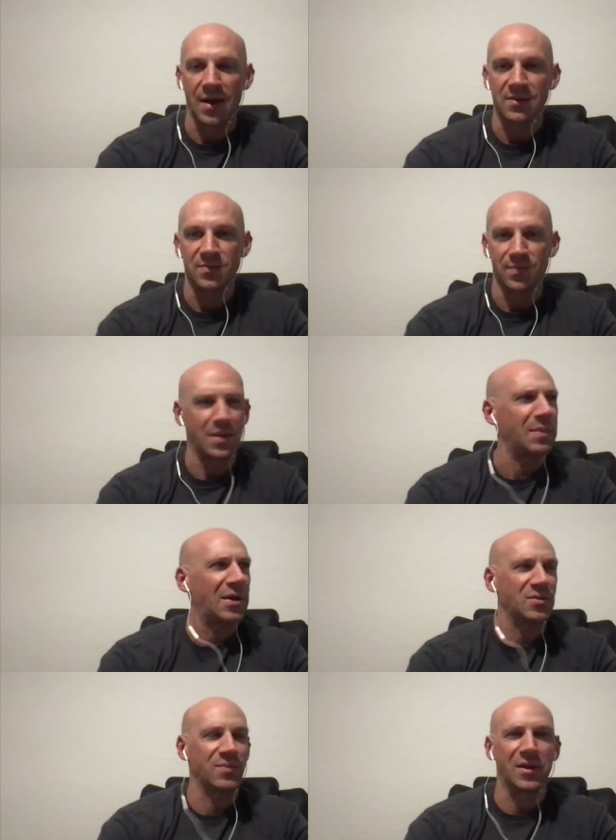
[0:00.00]
It's big,
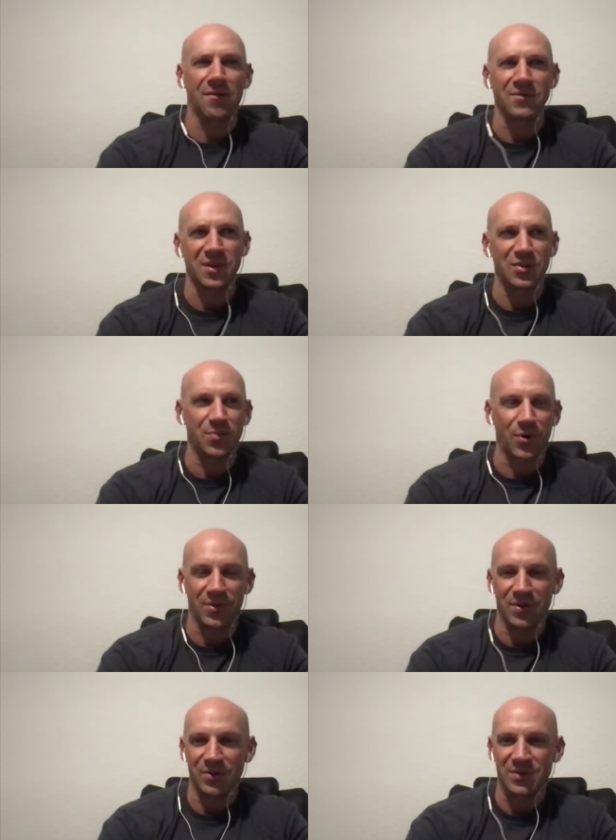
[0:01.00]
actually, big conversation point in
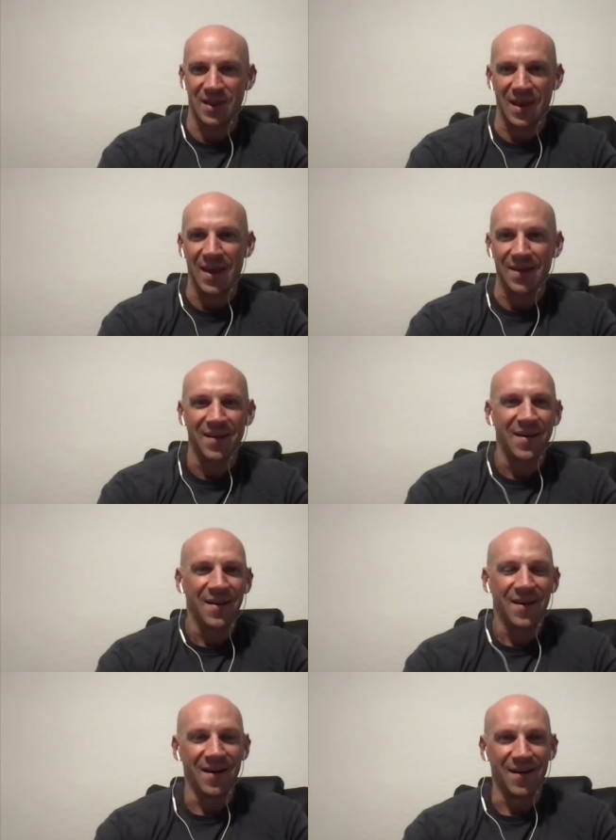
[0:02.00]
the news today
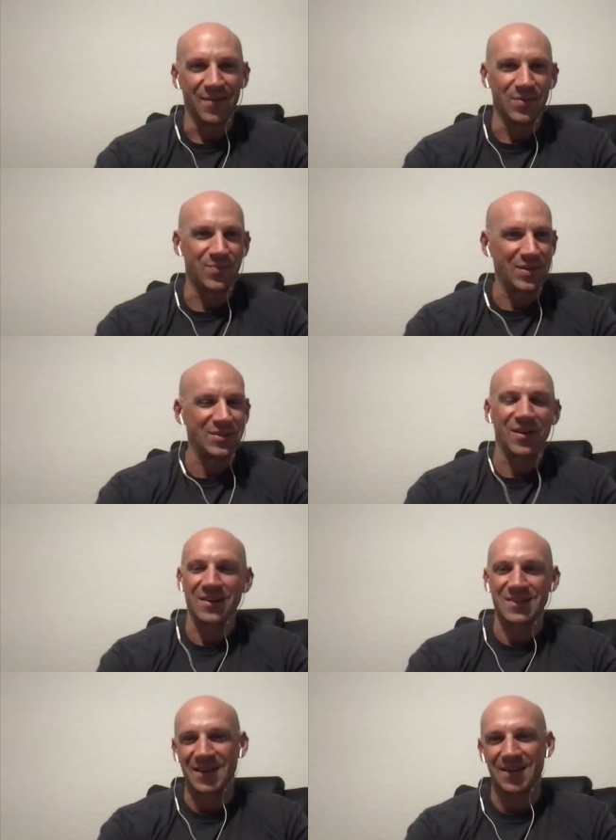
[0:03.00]
um, with pitch clock
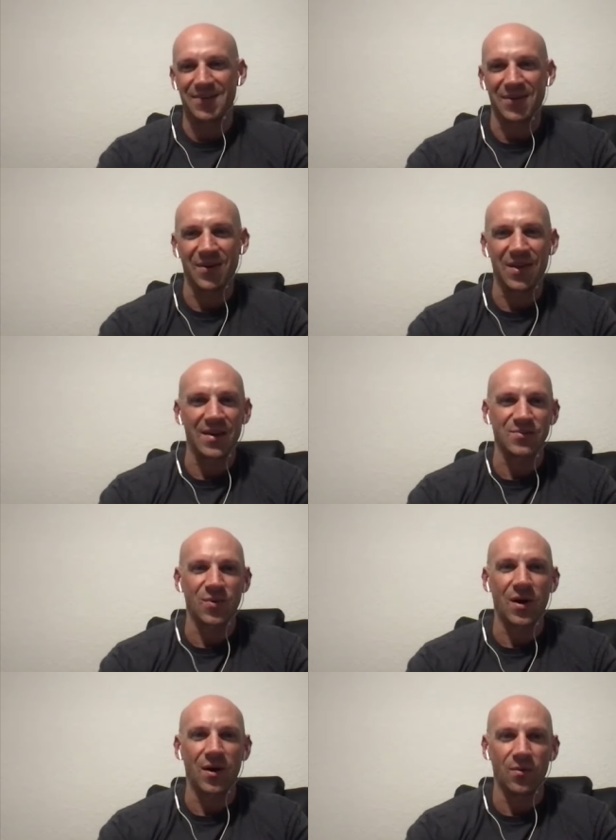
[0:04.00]
stuff and all that as
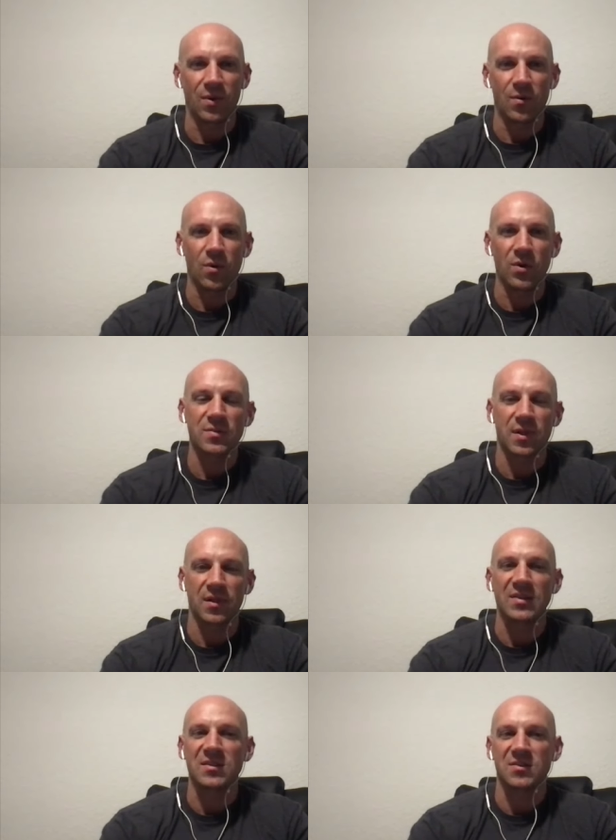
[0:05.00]
well. What what are some of the
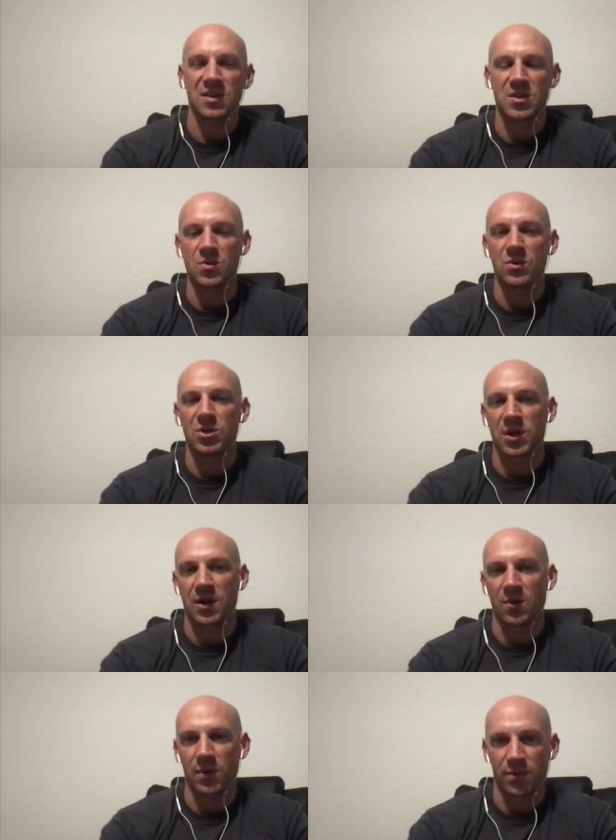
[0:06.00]
lessons that you would
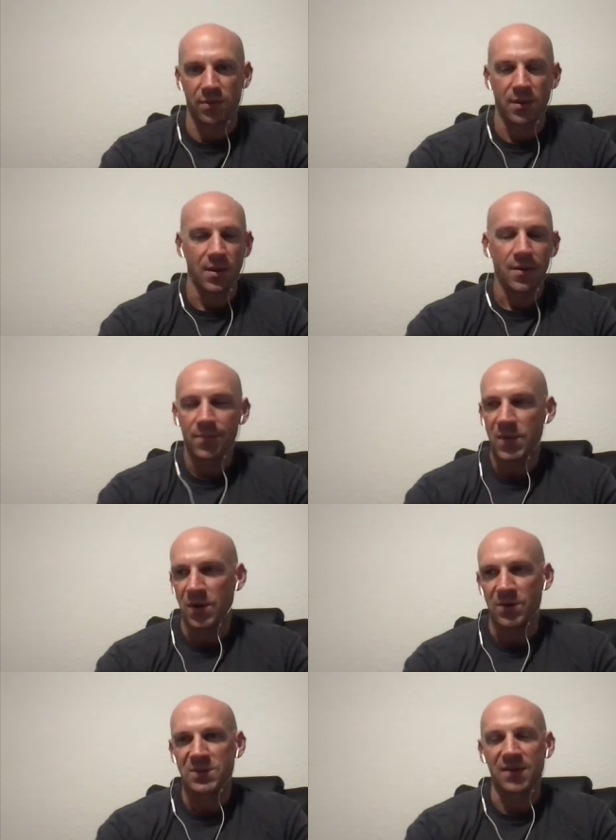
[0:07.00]
share with, you
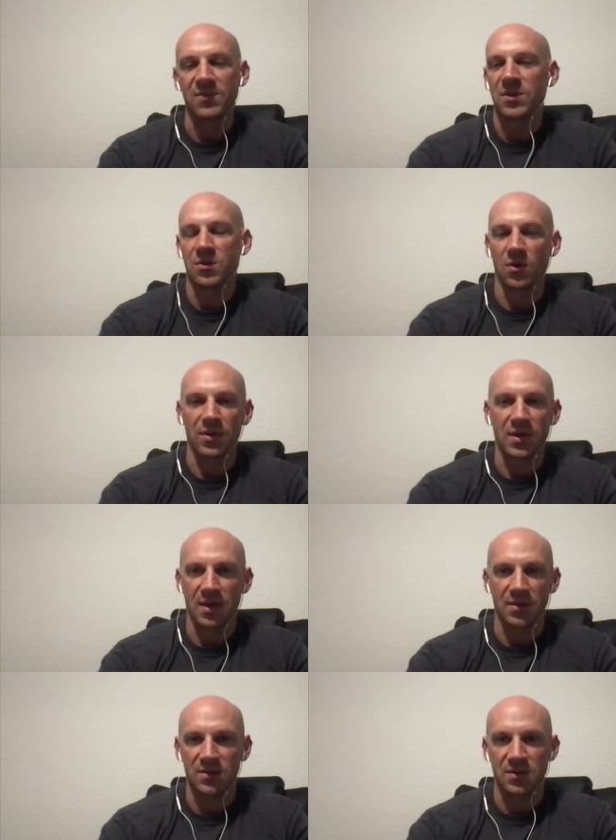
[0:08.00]
know, the seventeen year old the
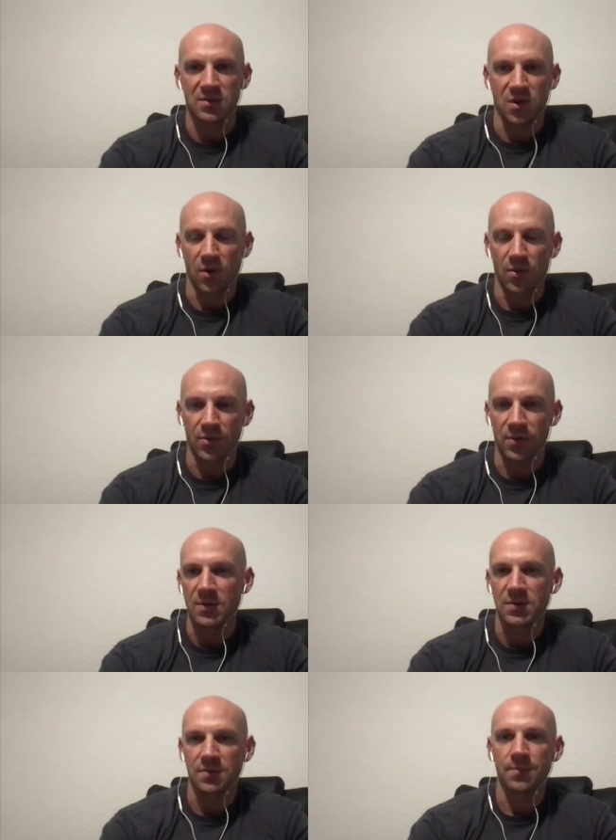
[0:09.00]
kid that's that's going through this?